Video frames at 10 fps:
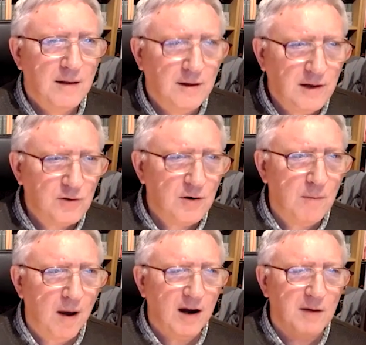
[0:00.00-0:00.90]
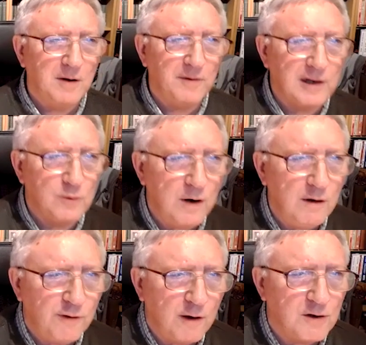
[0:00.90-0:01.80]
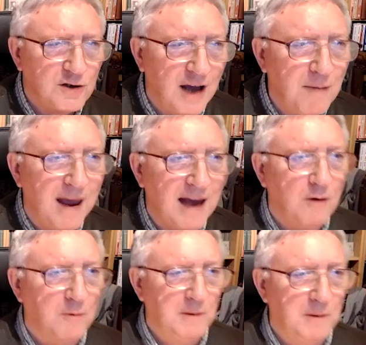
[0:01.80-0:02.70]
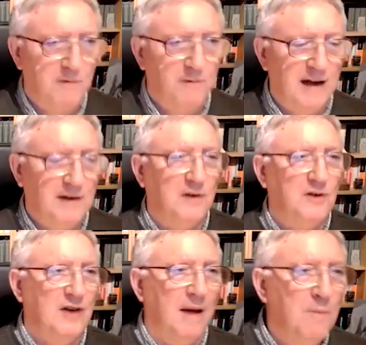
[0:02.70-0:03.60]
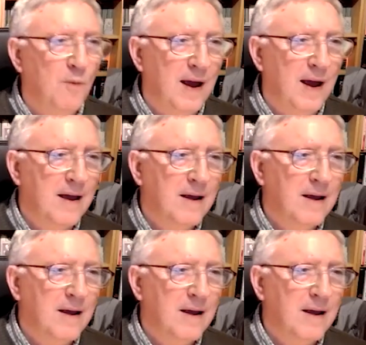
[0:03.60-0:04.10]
that these remarkable events would have found some echo, be reflected somewhere